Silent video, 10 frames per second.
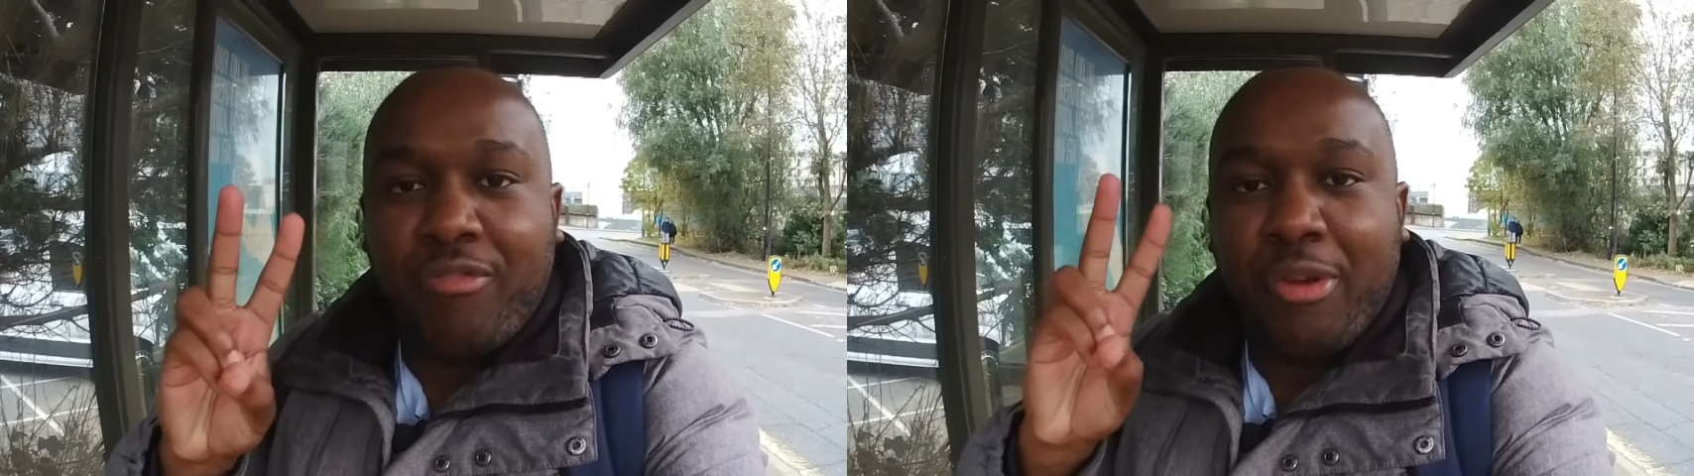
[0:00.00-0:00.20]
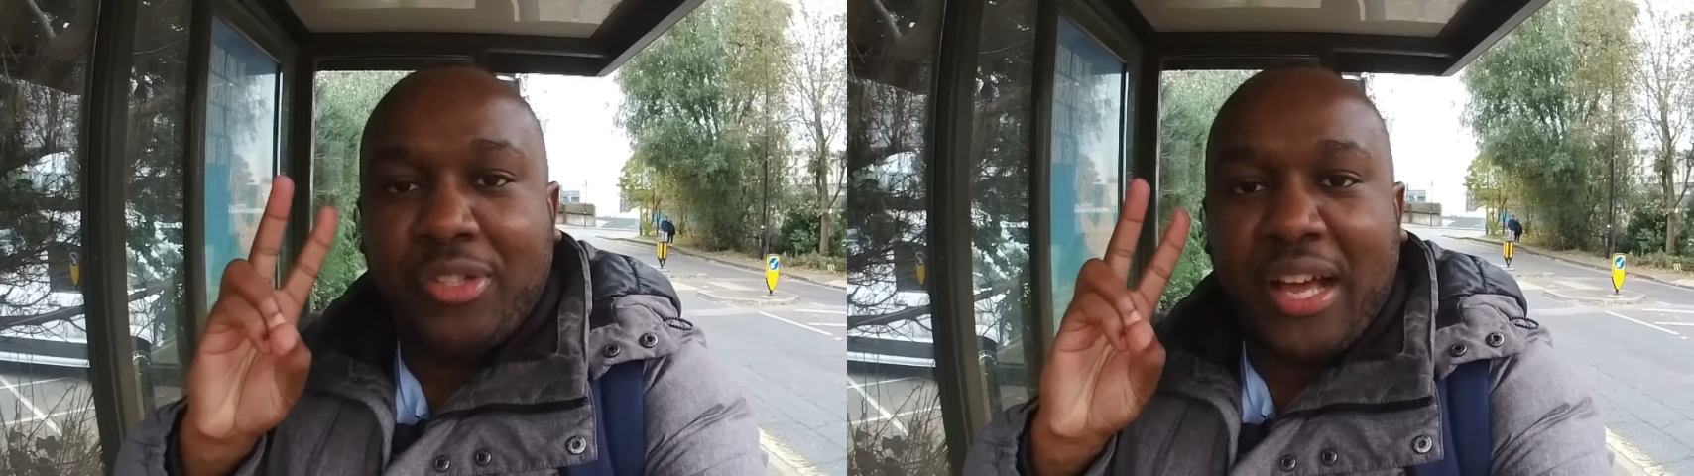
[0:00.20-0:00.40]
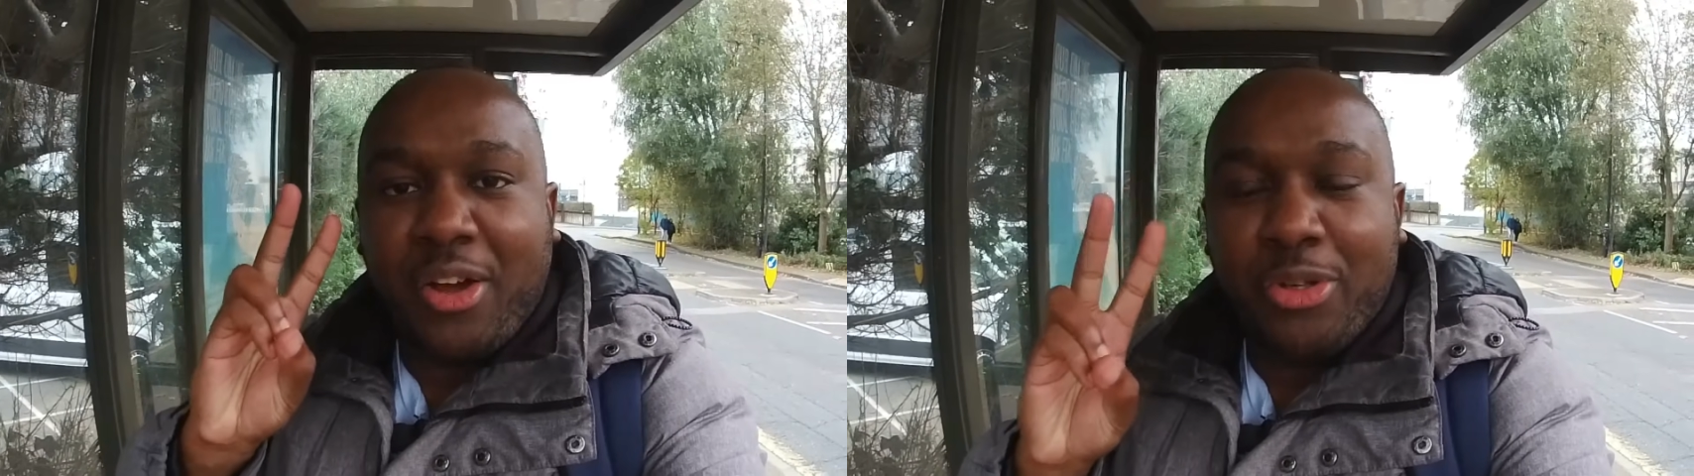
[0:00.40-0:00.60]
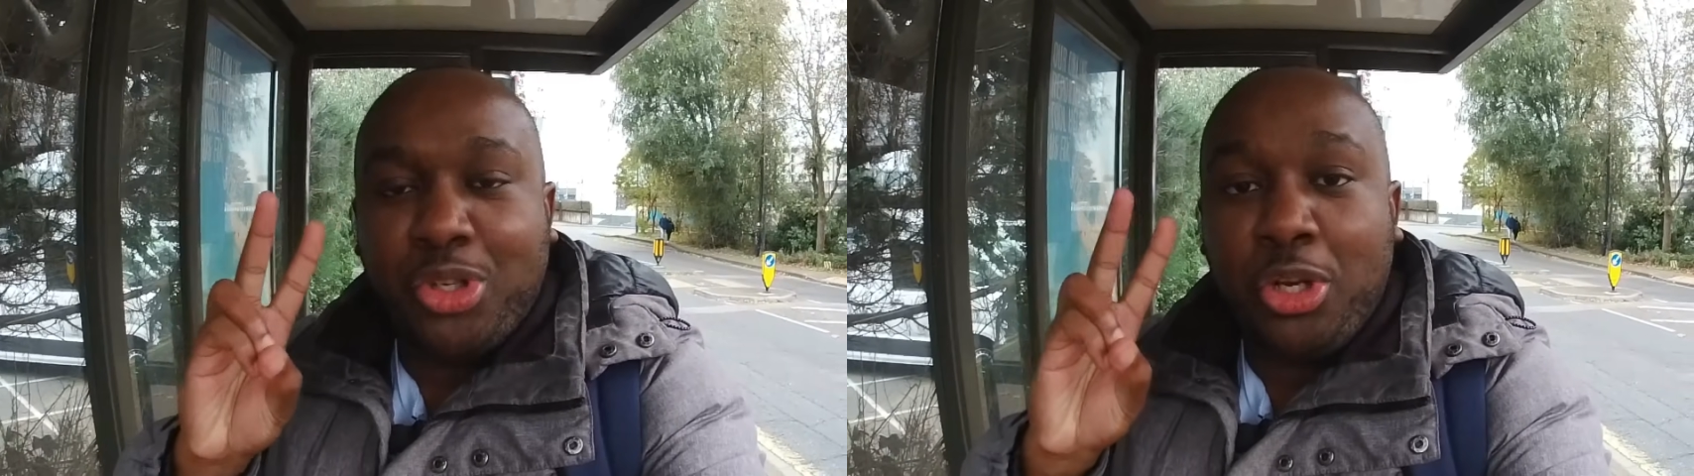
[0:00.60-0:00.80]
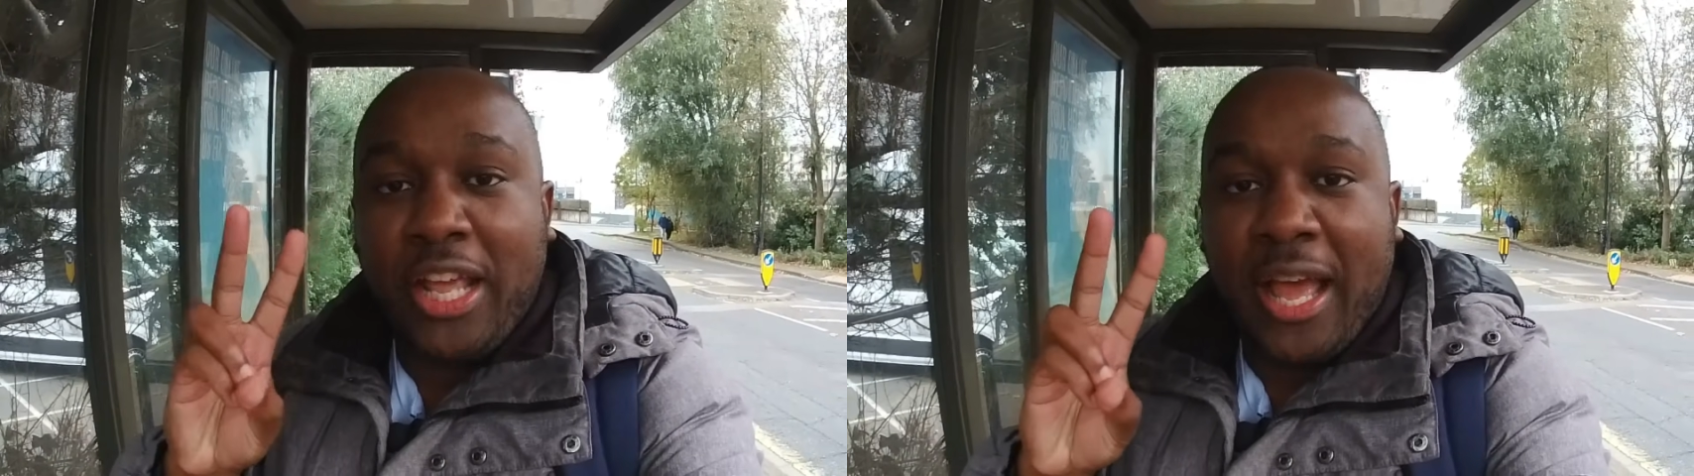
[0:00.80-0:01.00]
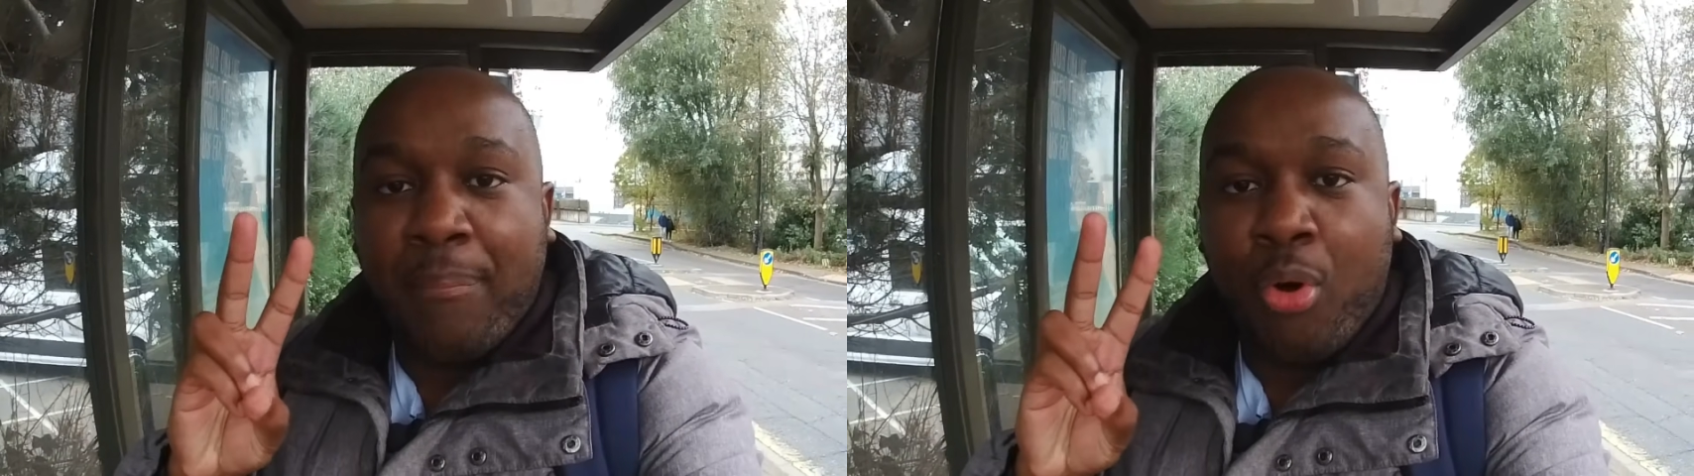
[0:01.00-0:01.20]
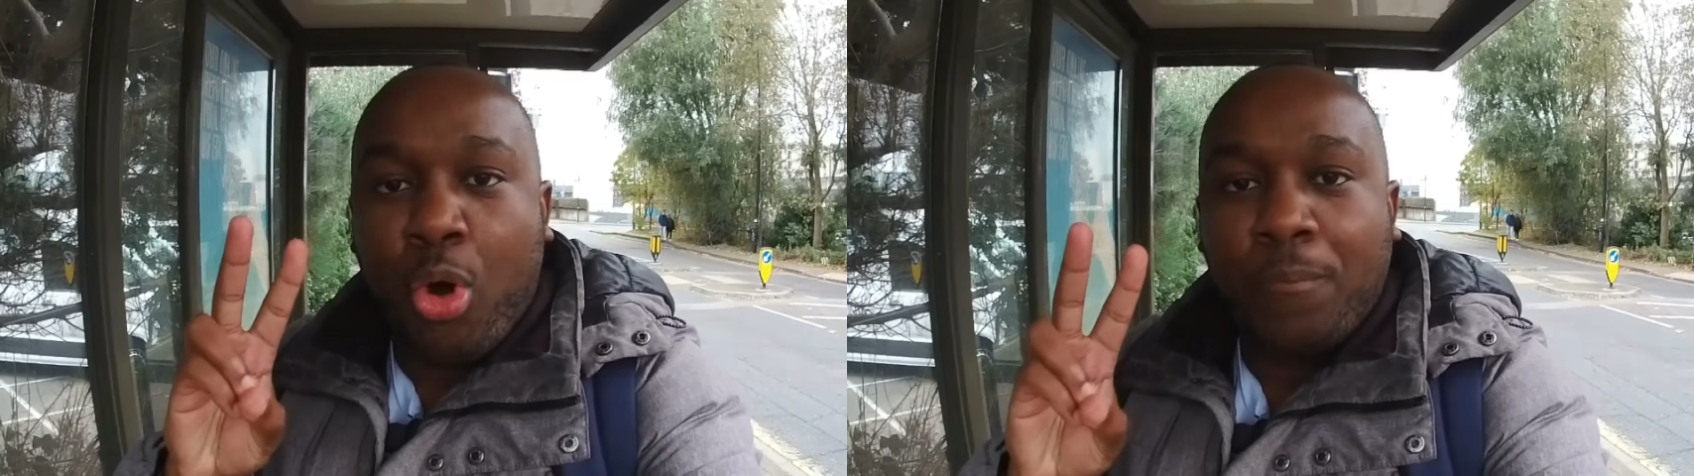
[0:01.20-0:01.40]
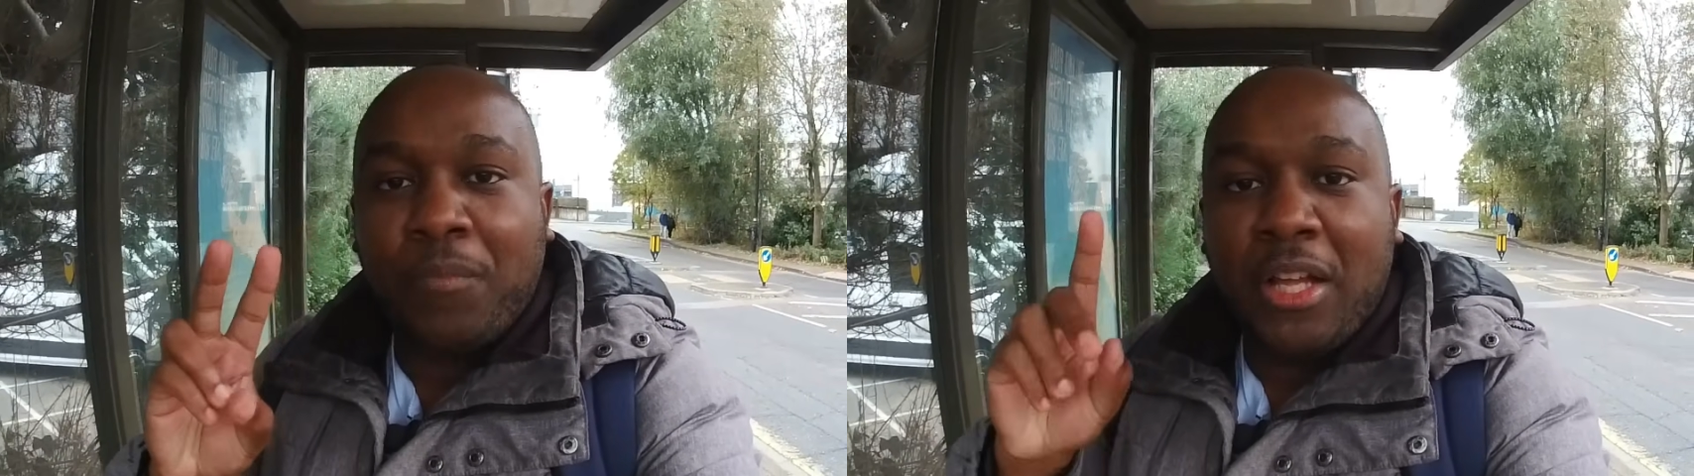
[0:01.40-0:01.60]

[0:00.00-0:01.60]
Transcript: routes that go to the airport,